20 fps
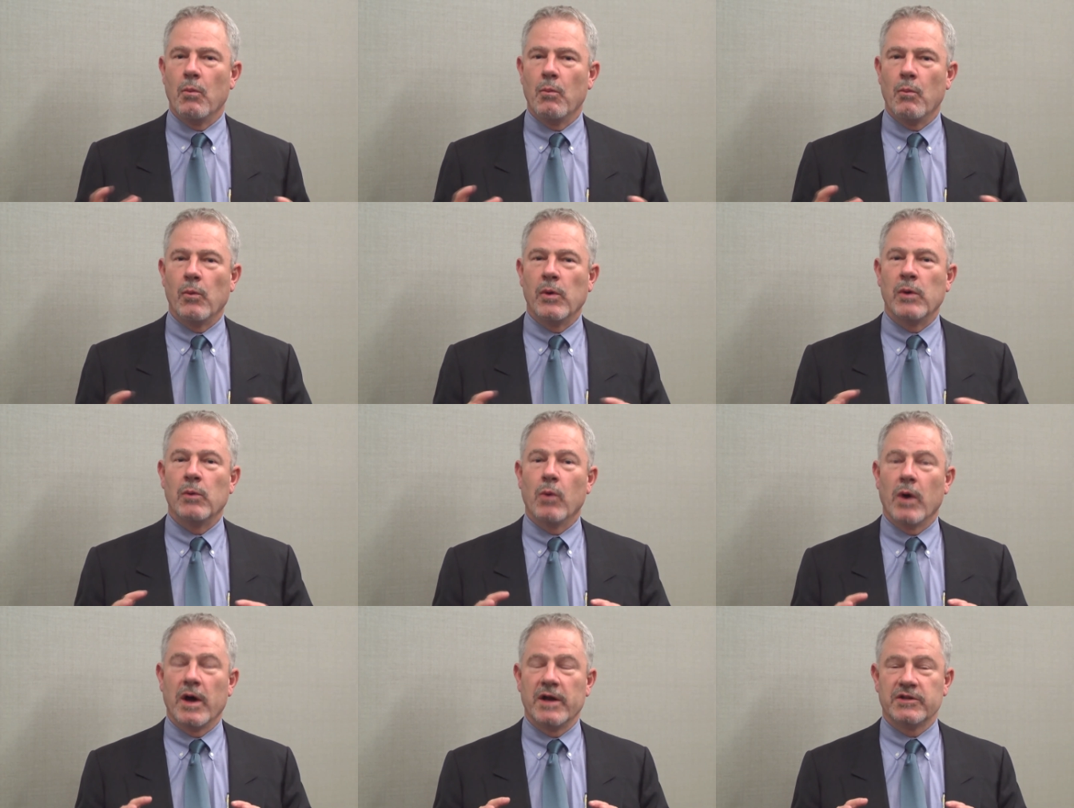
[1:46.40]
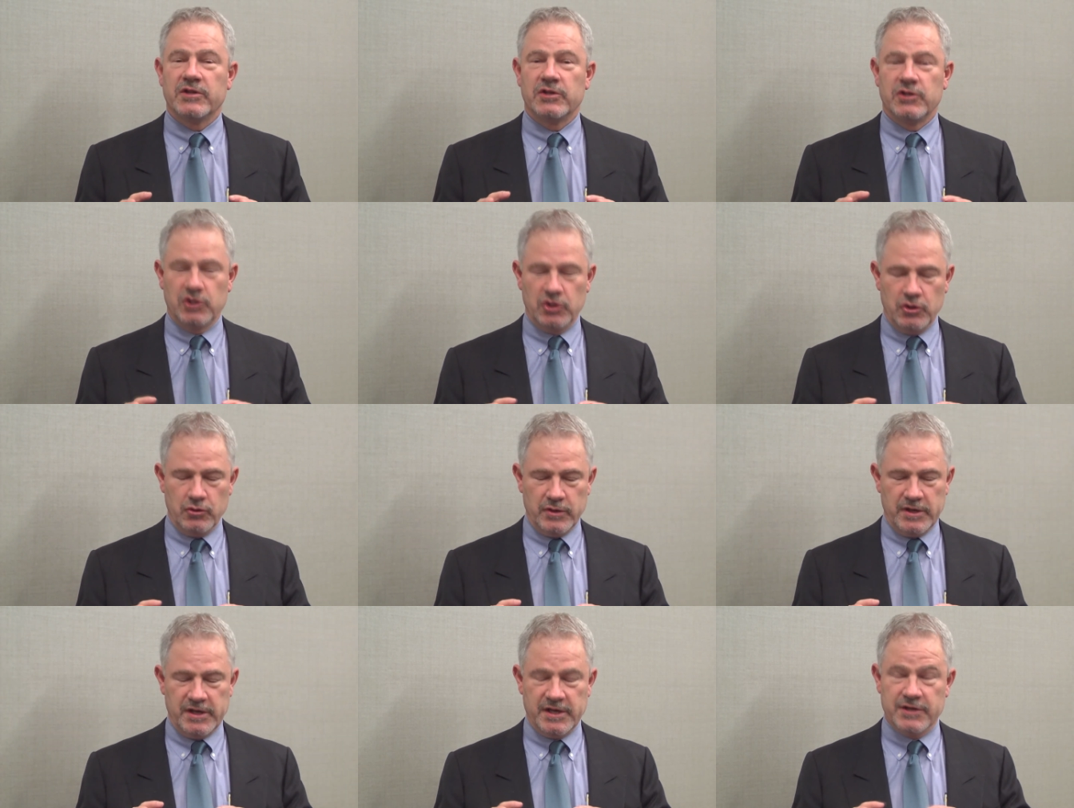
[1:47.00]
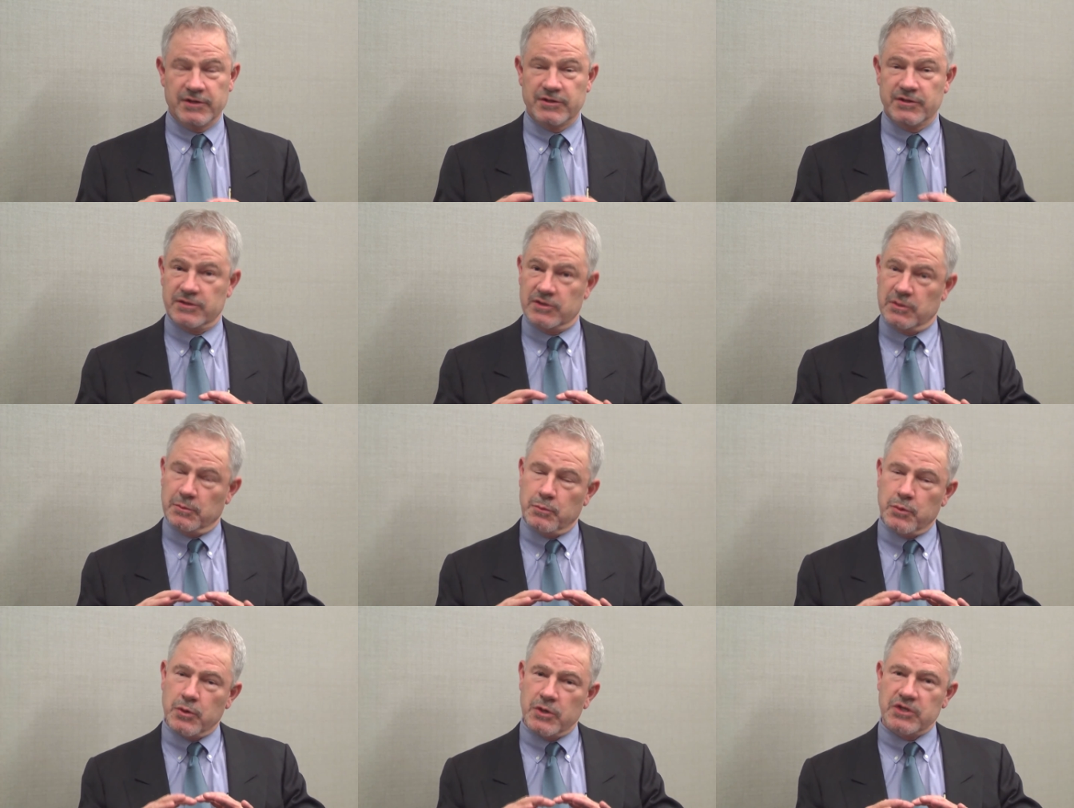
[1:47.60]
What we want to do is
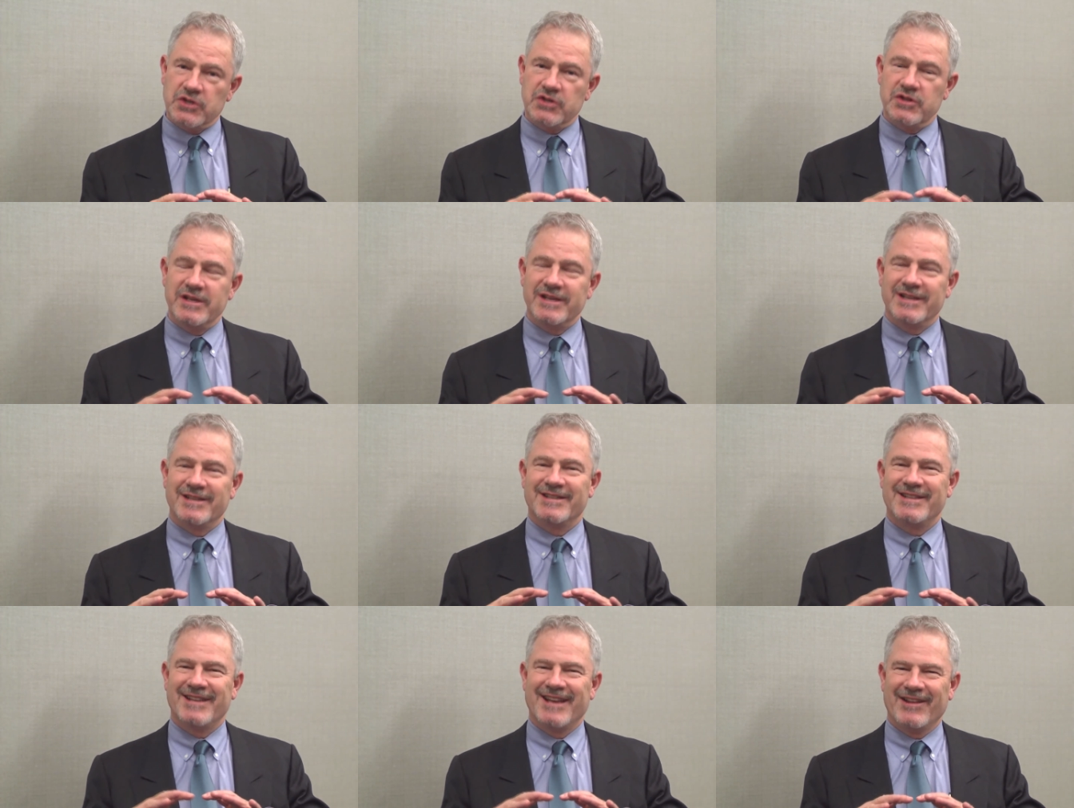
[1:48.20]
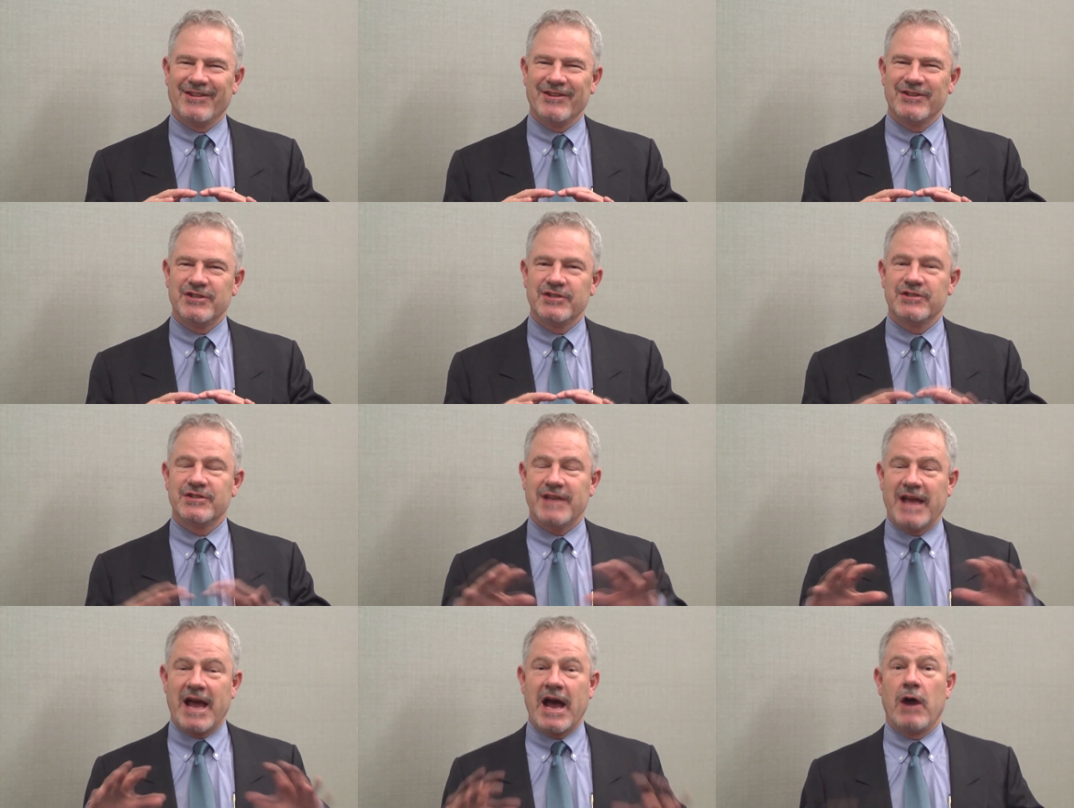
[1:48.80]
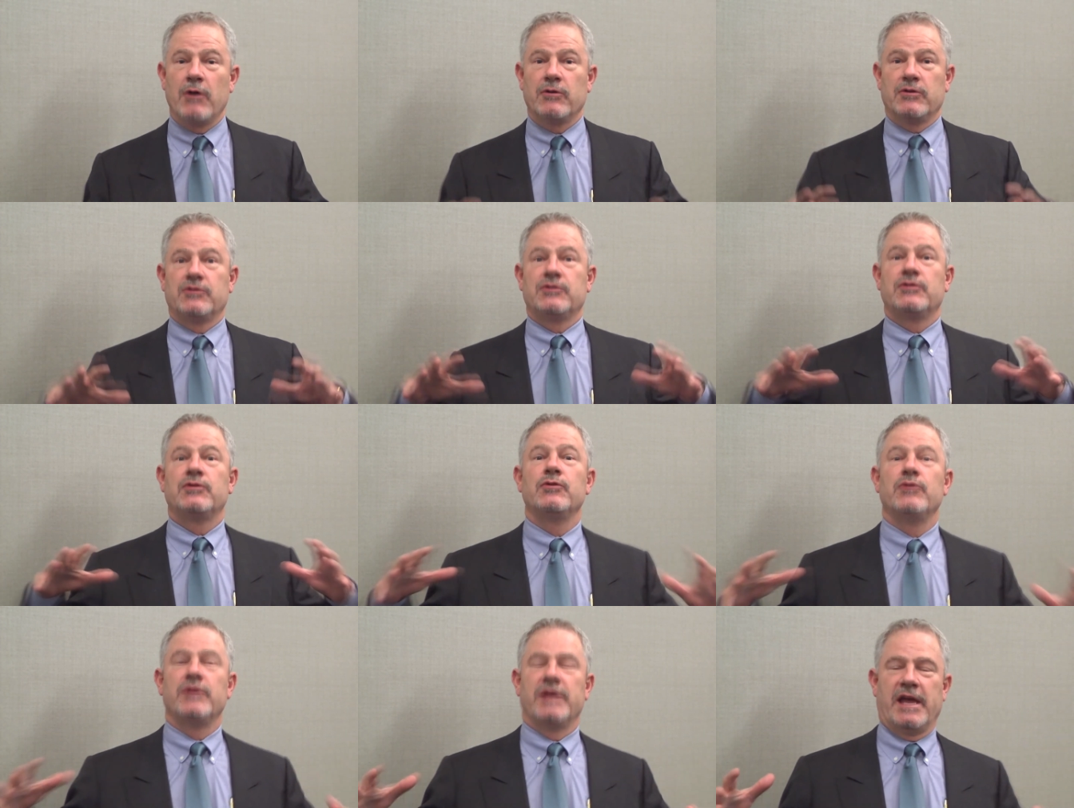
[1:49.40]
to push the intelligence out
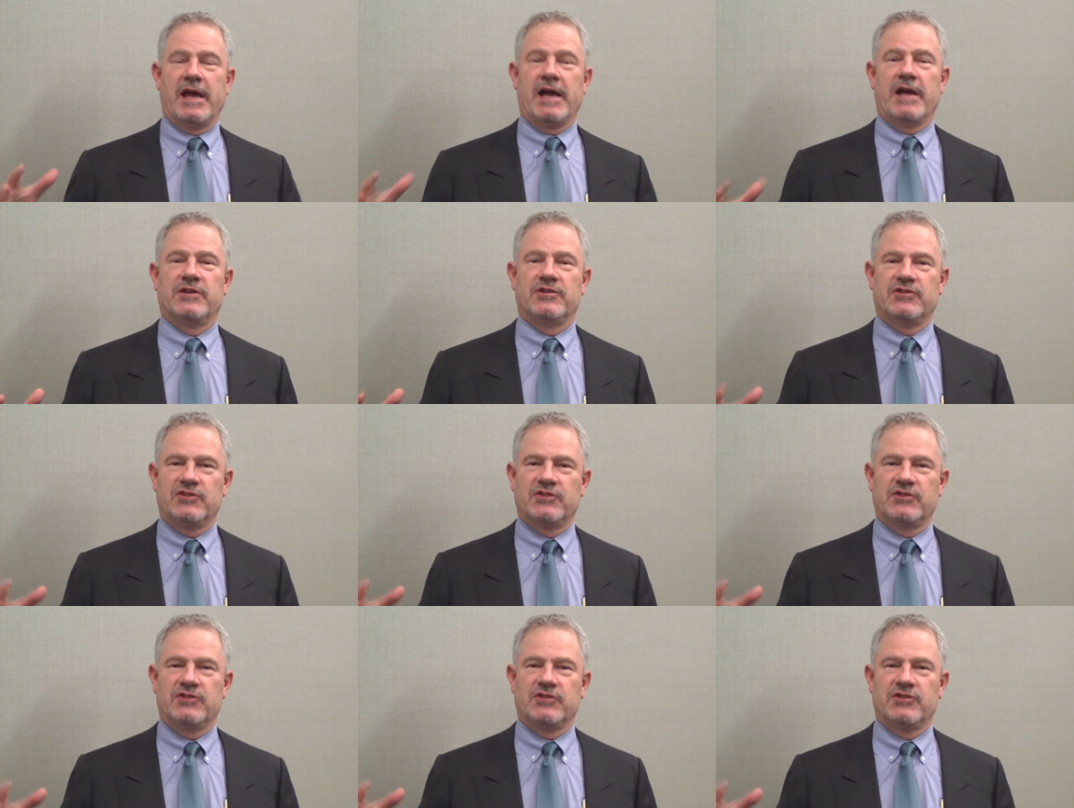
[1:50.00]
to the edge.